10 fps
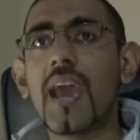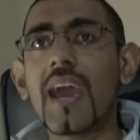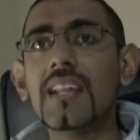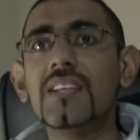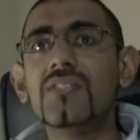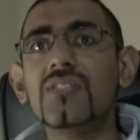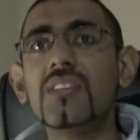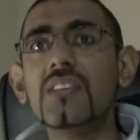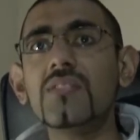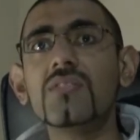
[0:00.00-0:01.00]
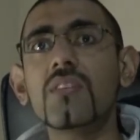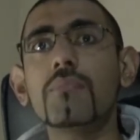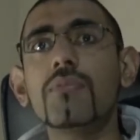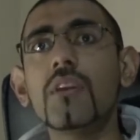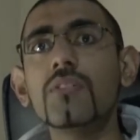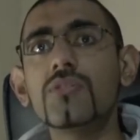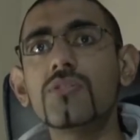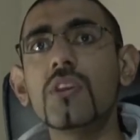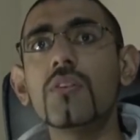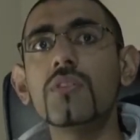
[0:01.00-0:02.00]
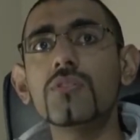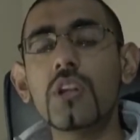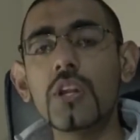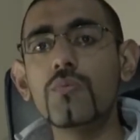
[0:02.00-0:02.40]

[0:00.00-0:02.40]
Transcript: and he sees something seriously